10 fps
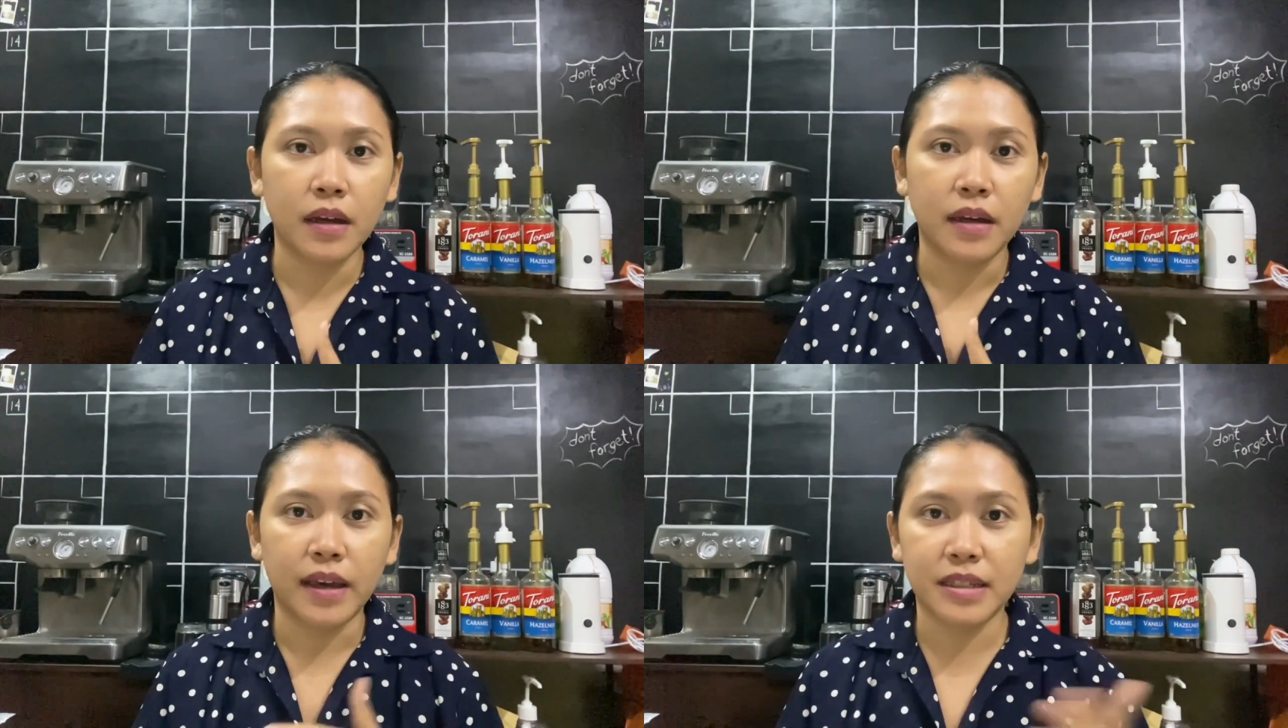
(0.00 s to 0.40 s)

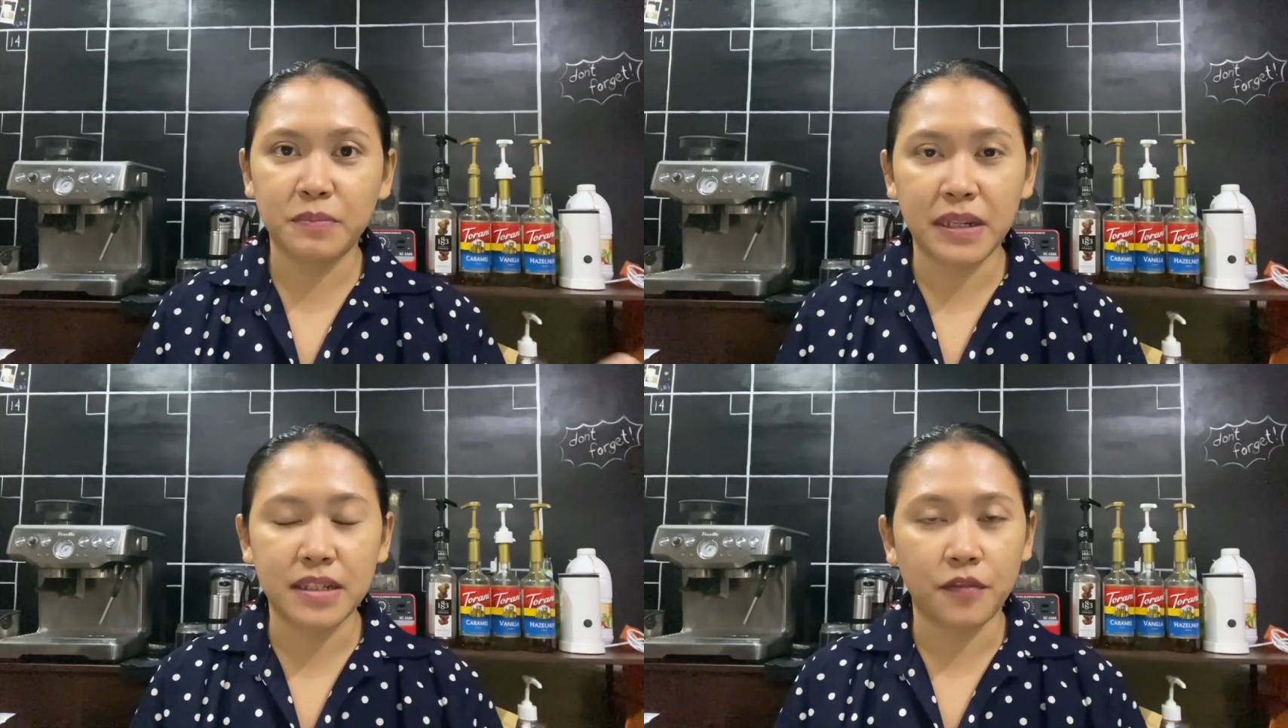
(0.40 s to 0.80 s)

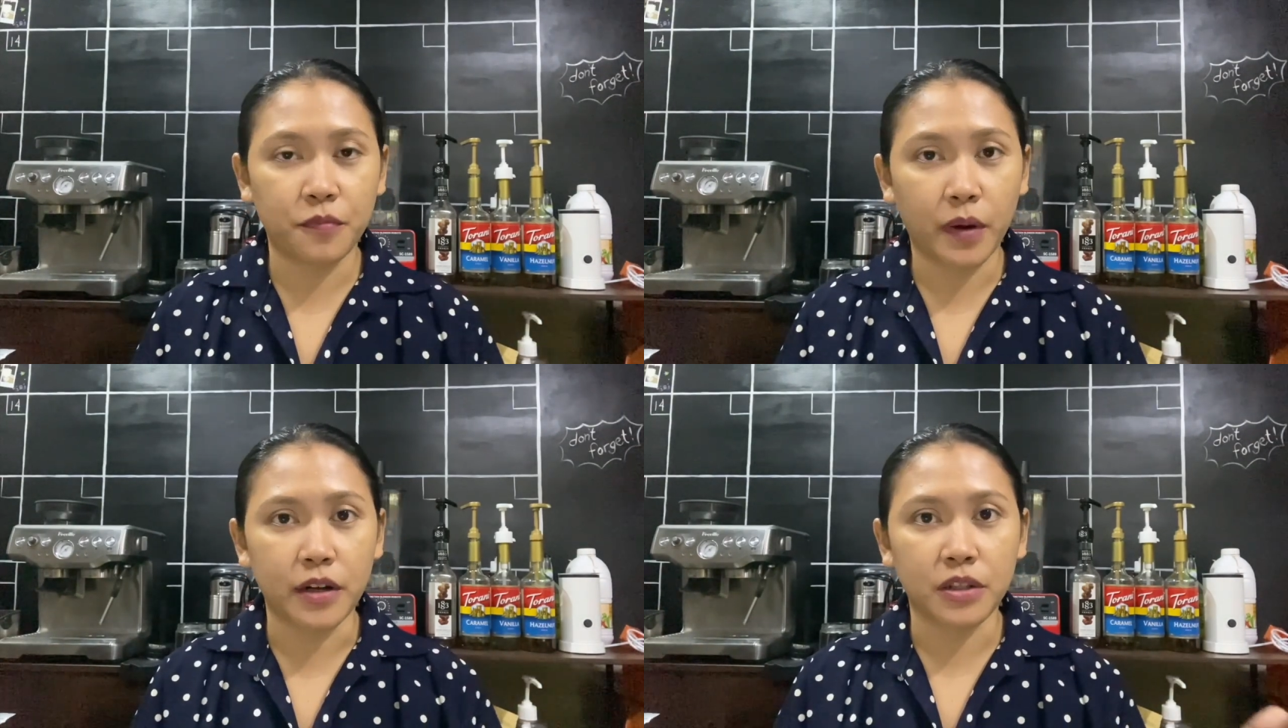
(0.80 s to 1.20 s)
expensive
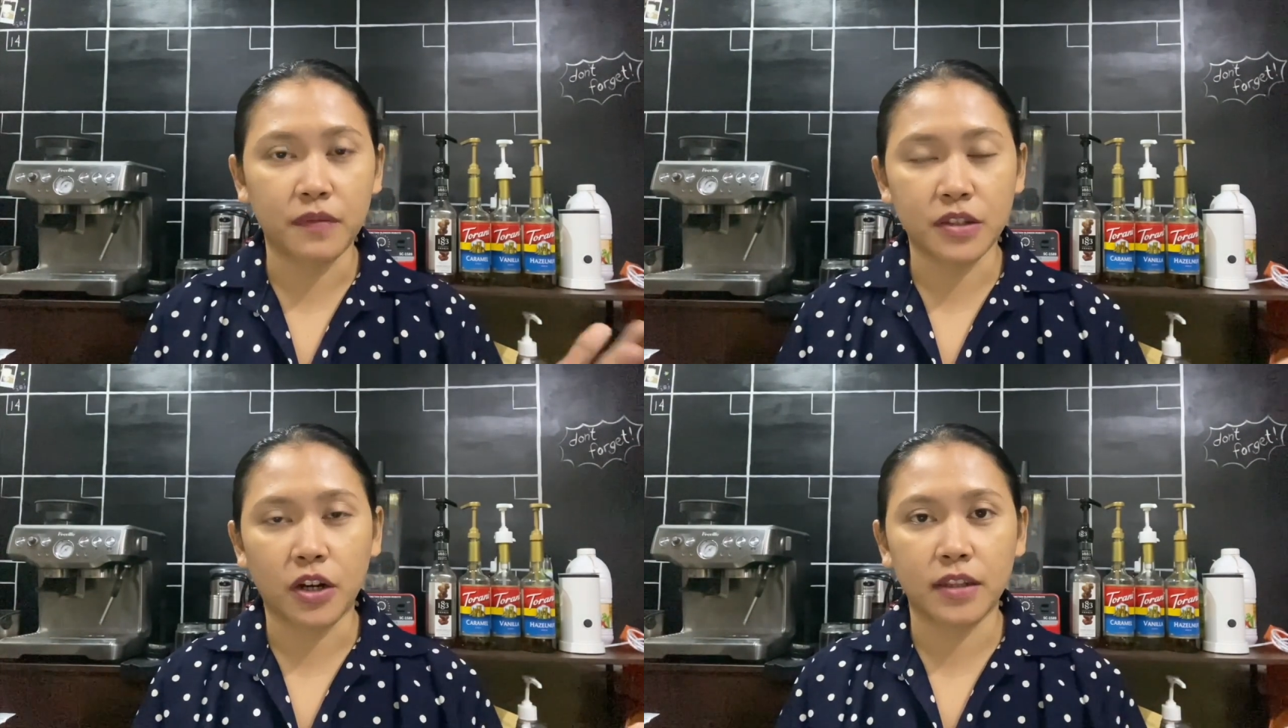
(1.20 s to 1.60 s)
part of
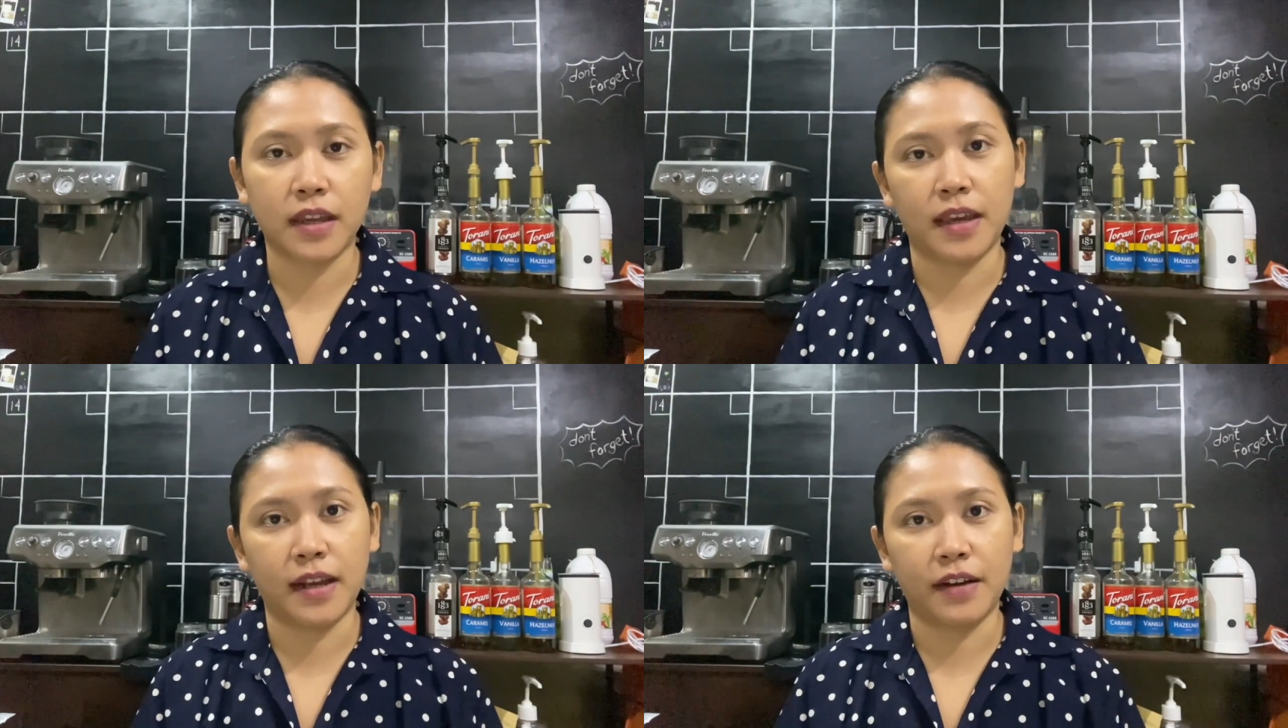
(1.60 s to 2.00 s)

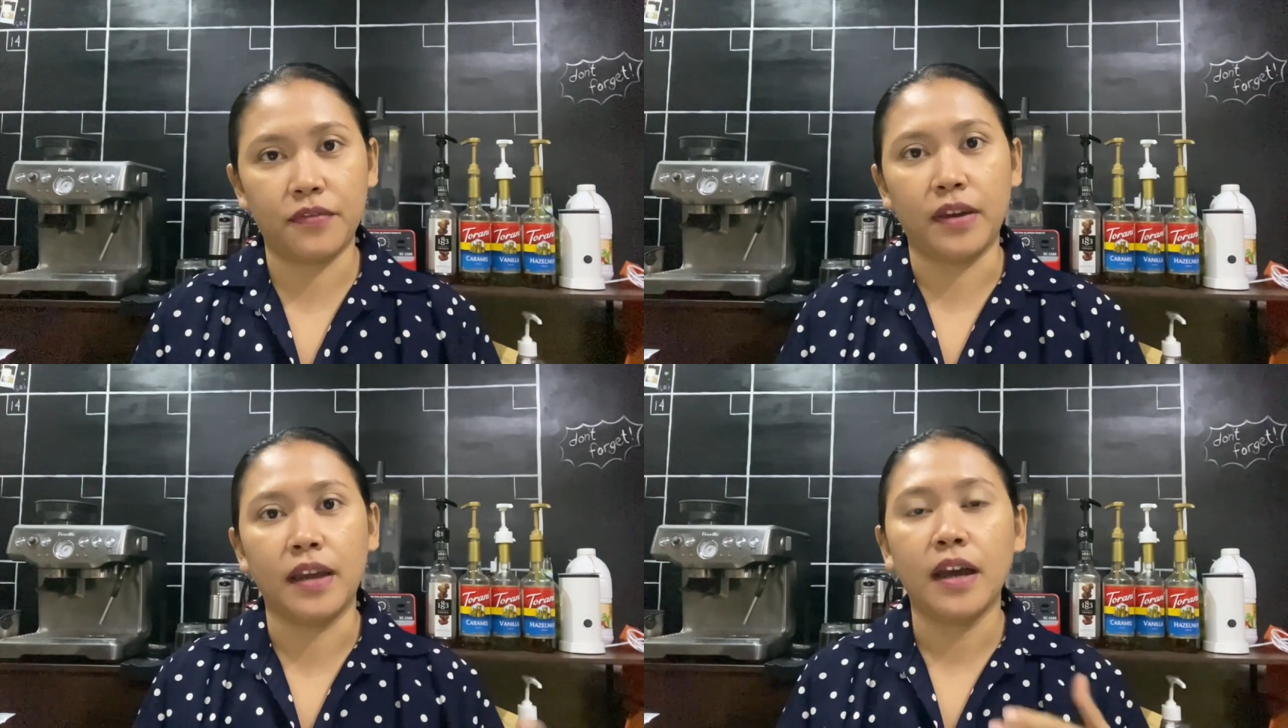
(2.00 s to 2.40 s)
starting a
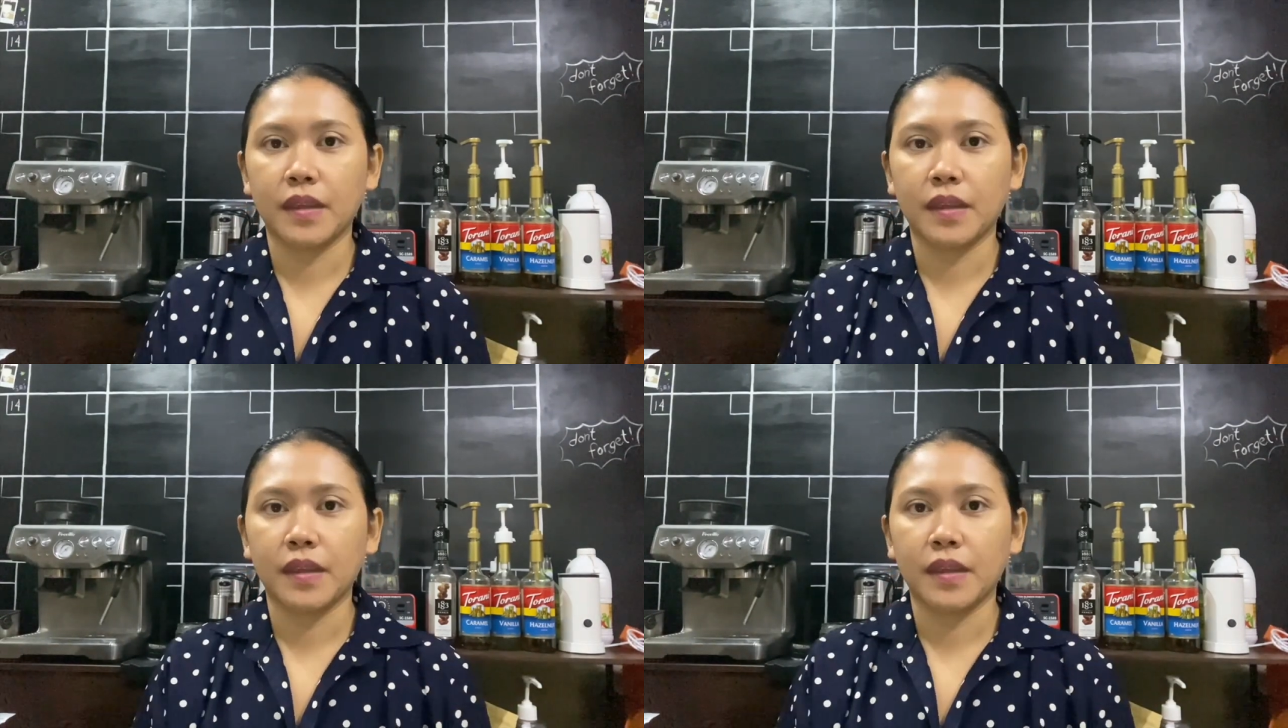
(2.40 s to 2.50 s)
cafe.